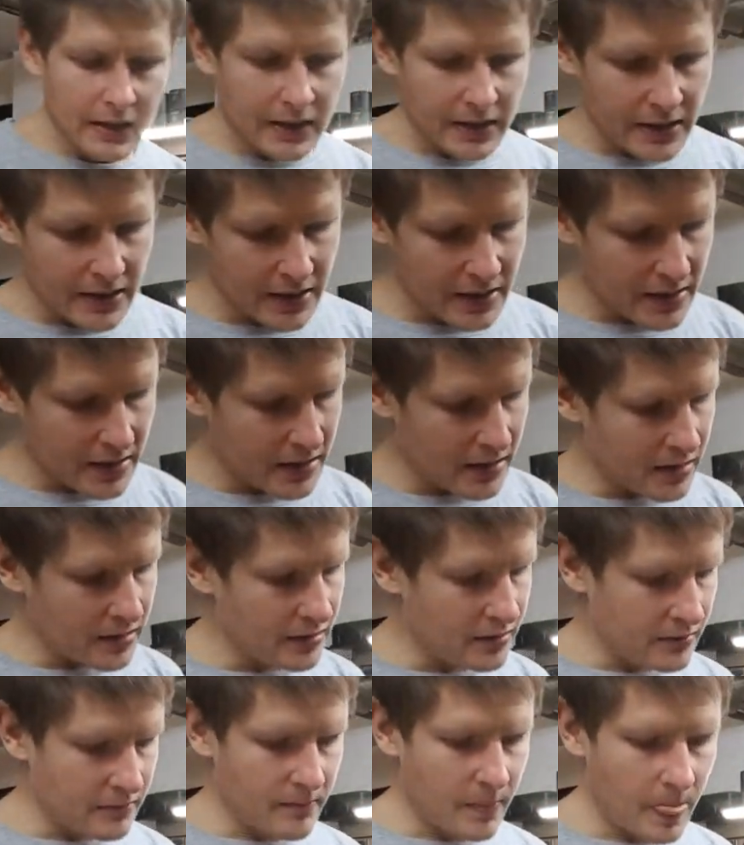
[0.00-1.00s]

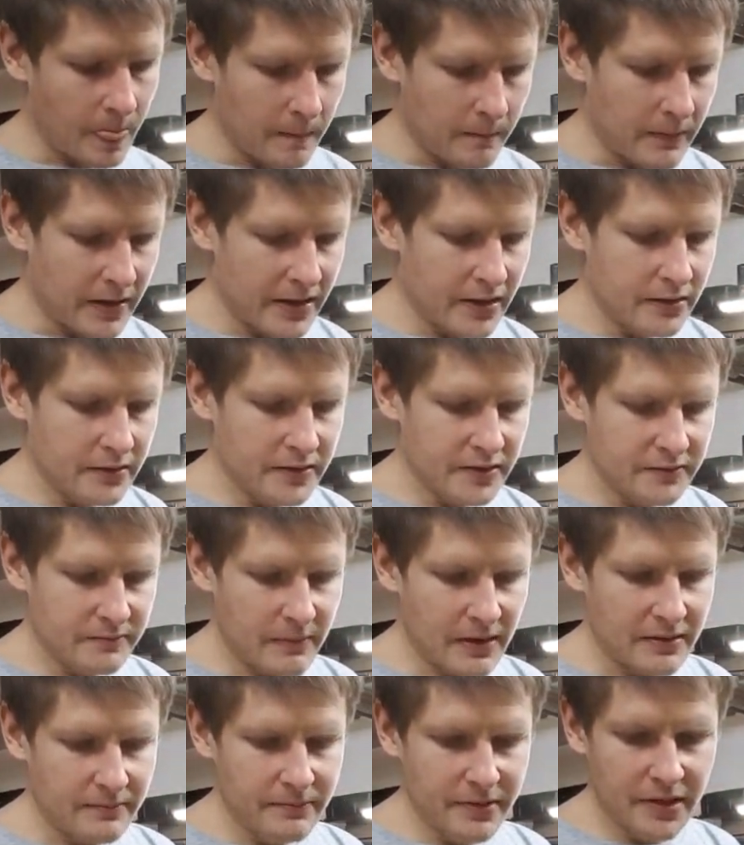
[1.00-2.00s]
And my
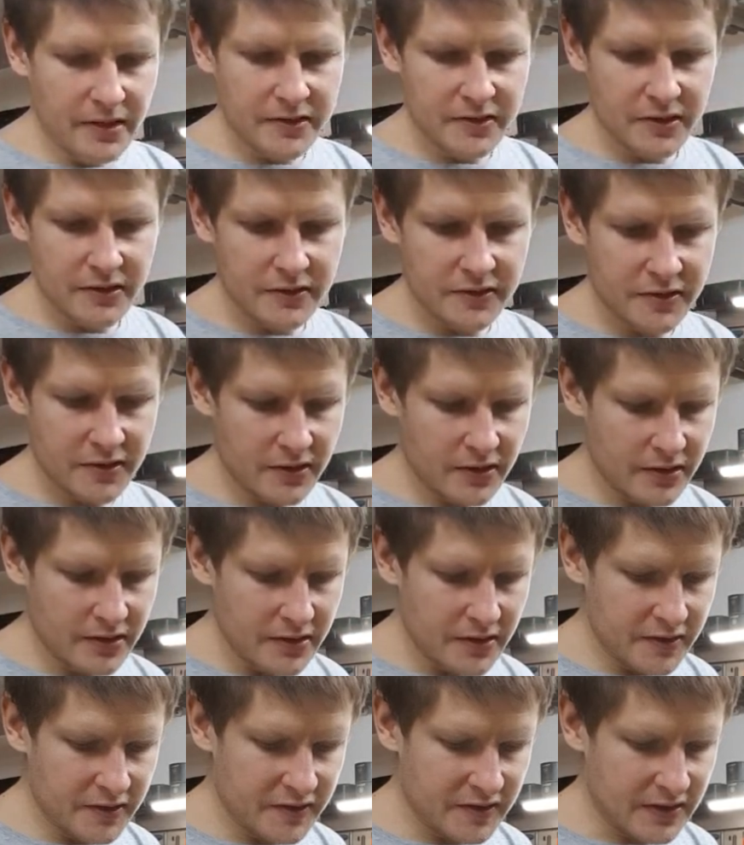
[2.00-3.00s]
biggest concern
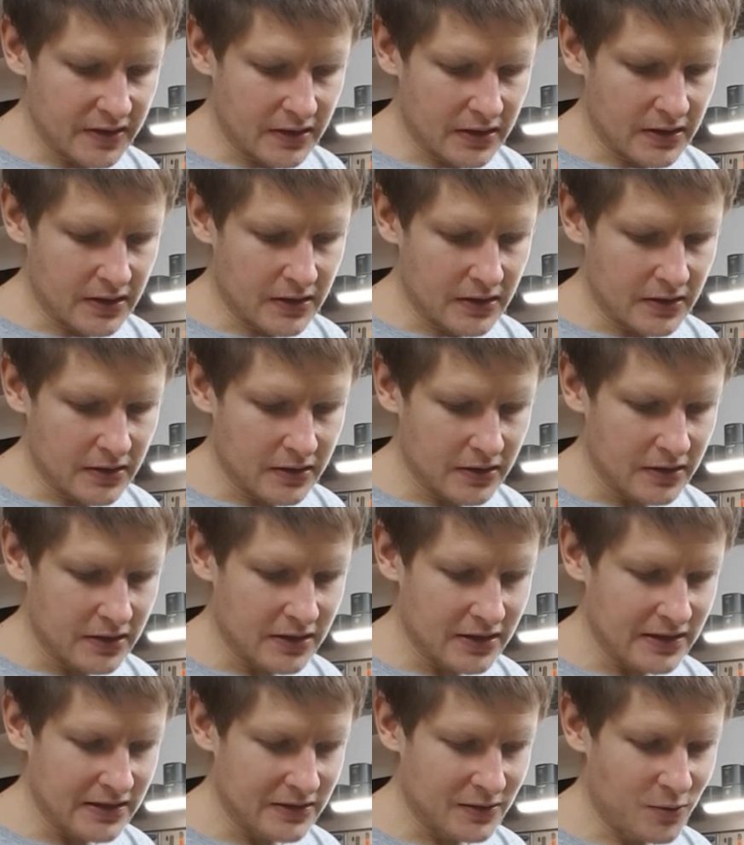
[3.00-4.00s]
is
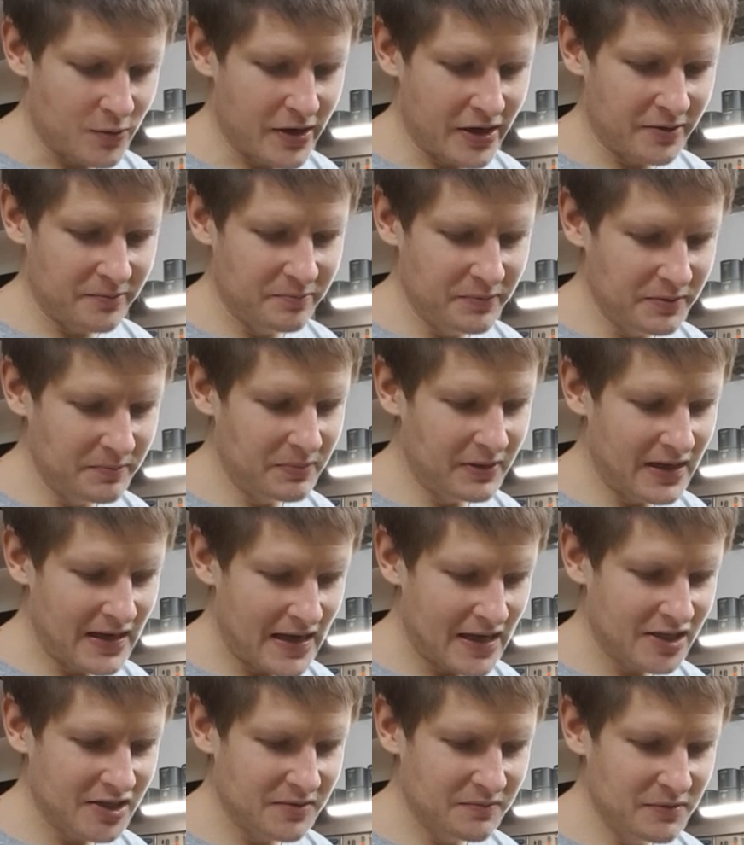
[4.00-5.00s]
when people
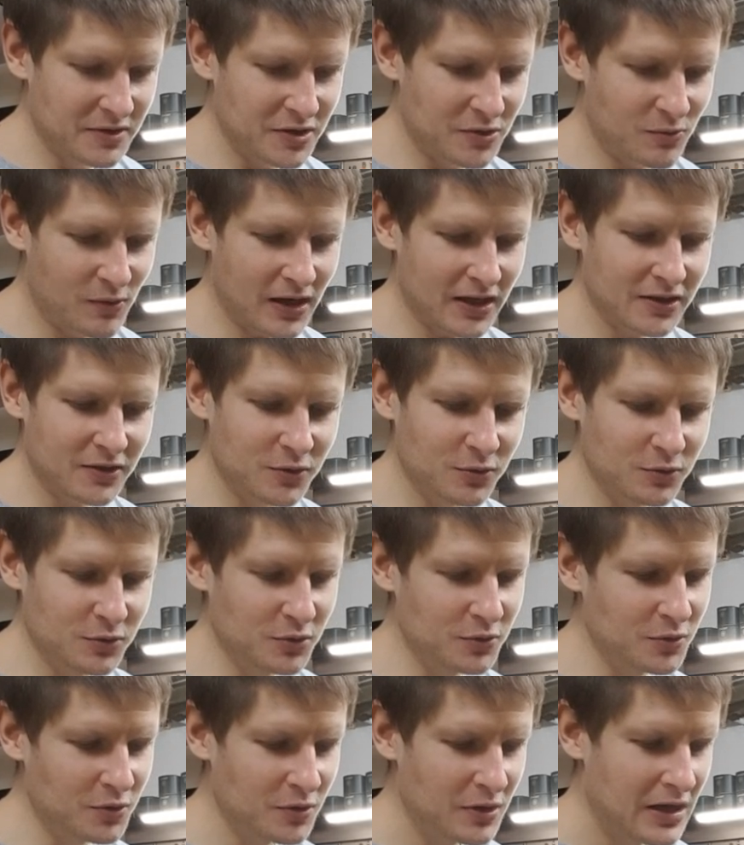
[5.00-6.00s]
ask me what to
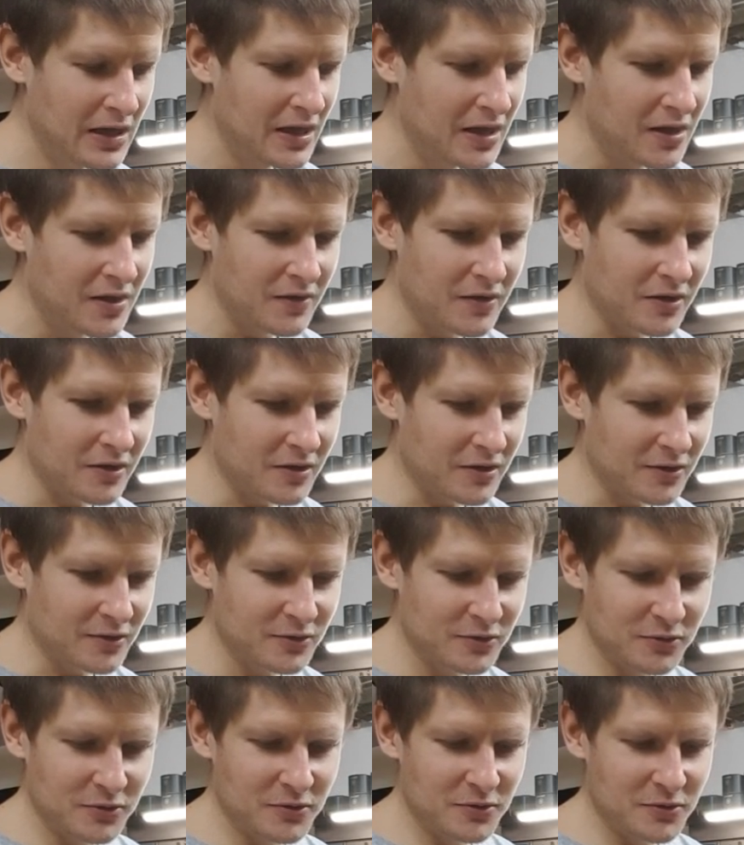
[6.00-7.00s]
do
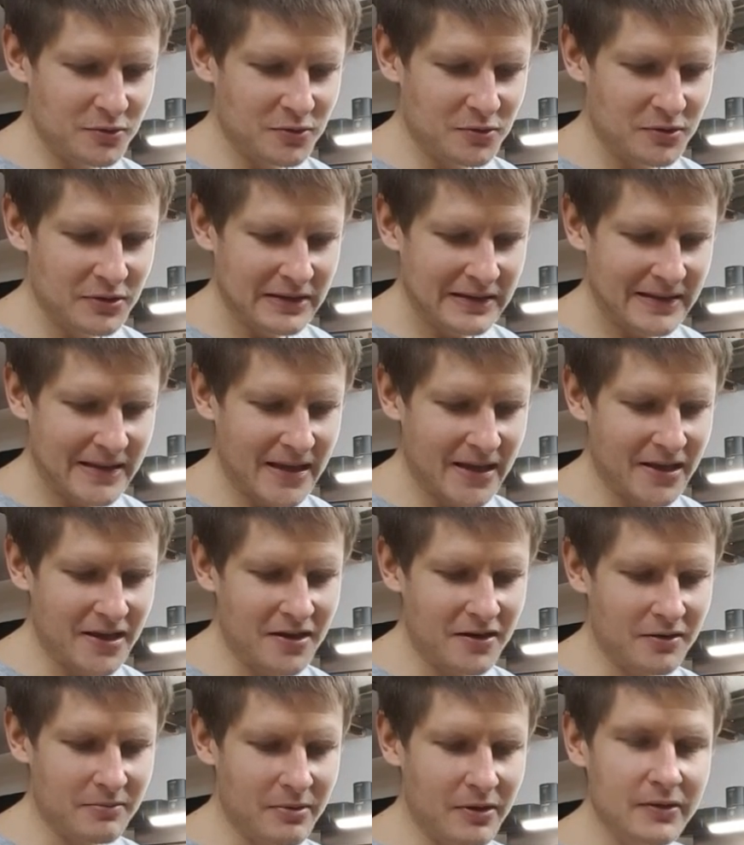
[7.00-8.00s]
to take
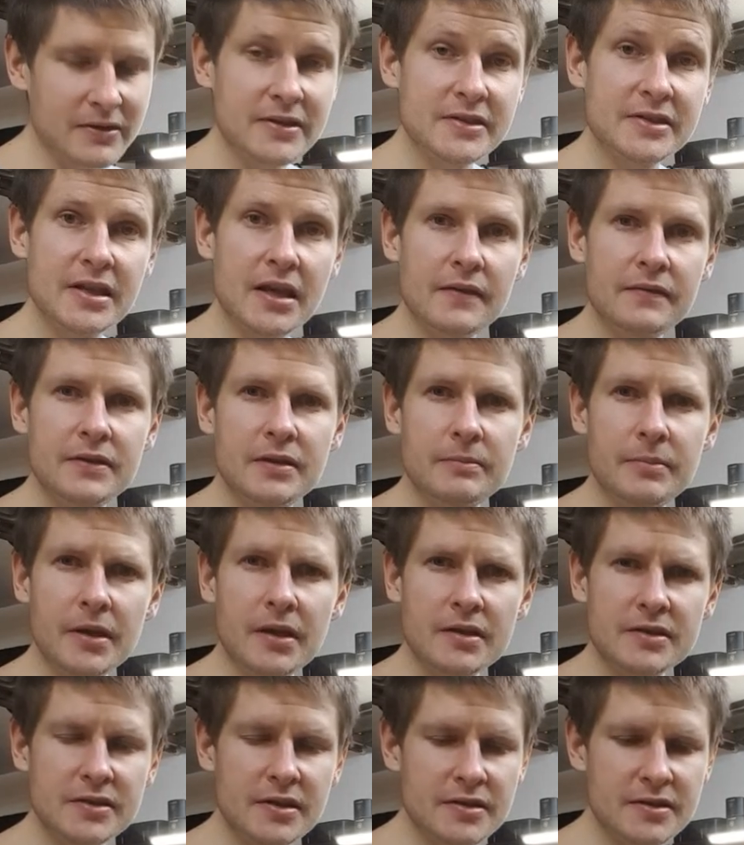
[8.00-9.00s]
care about the safety,
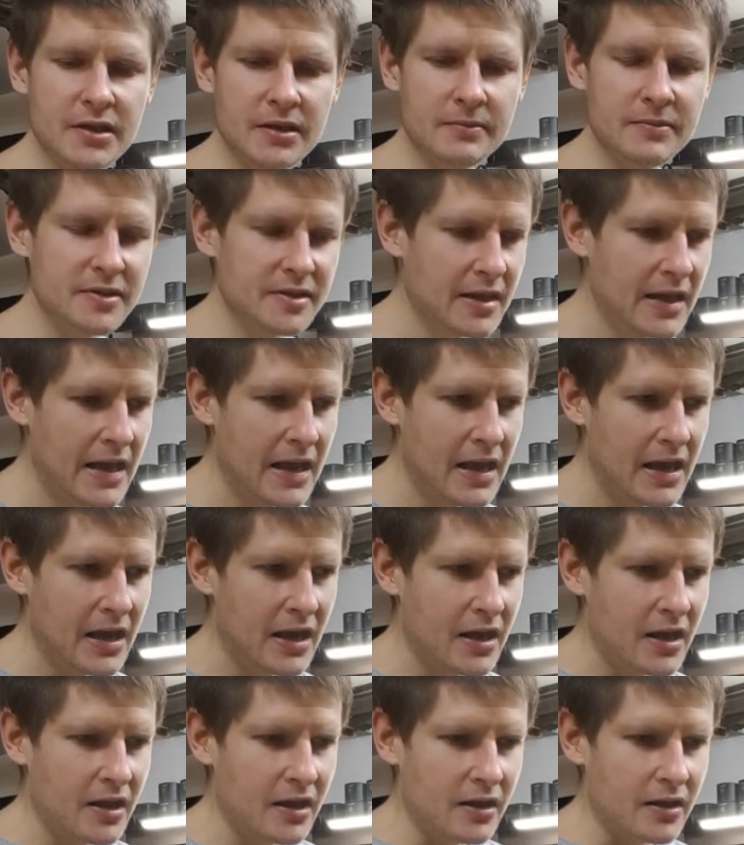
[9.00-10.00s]
because it seems
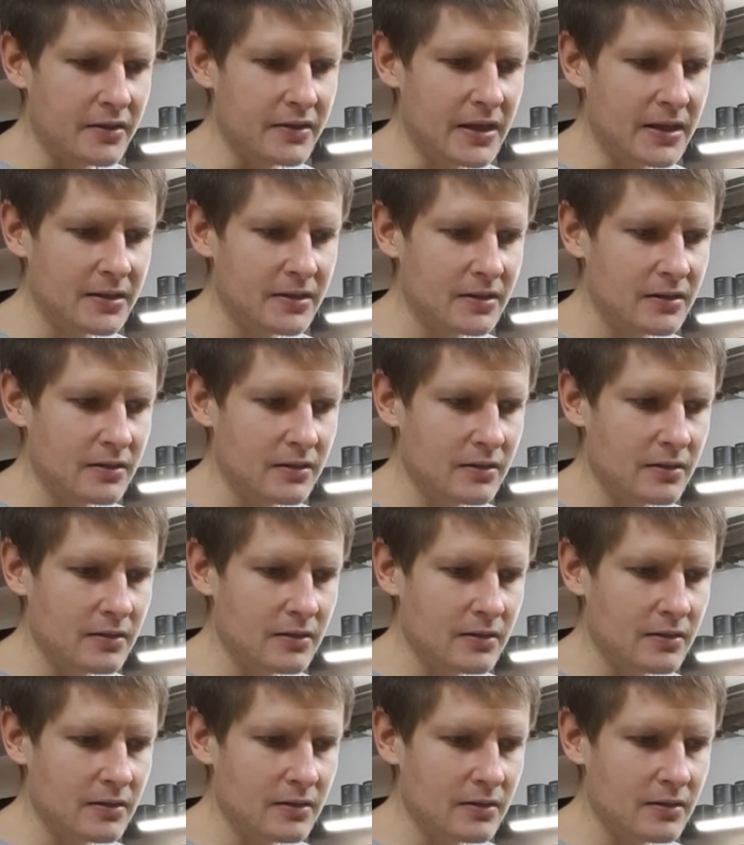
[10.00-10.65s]
that